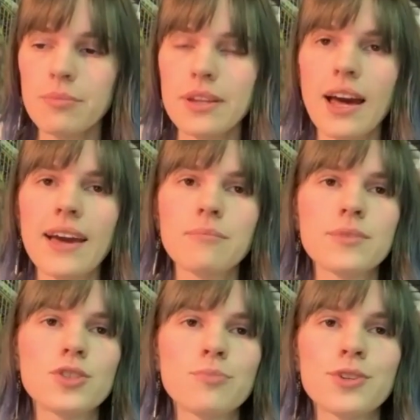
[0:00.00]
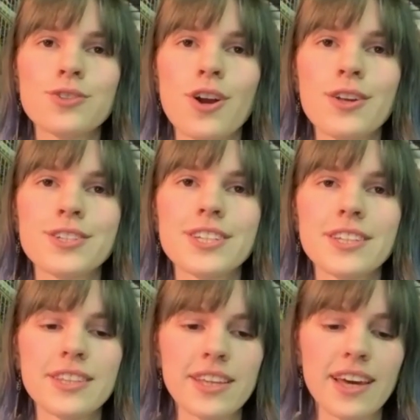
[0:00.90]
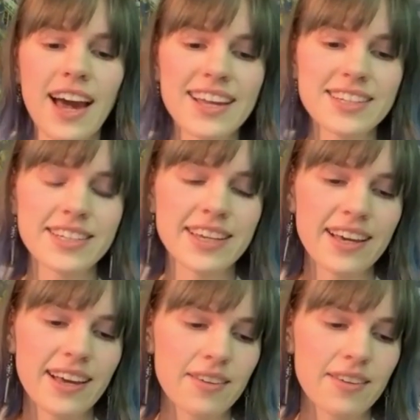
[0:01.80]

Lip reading: but I'm super drawn to the idea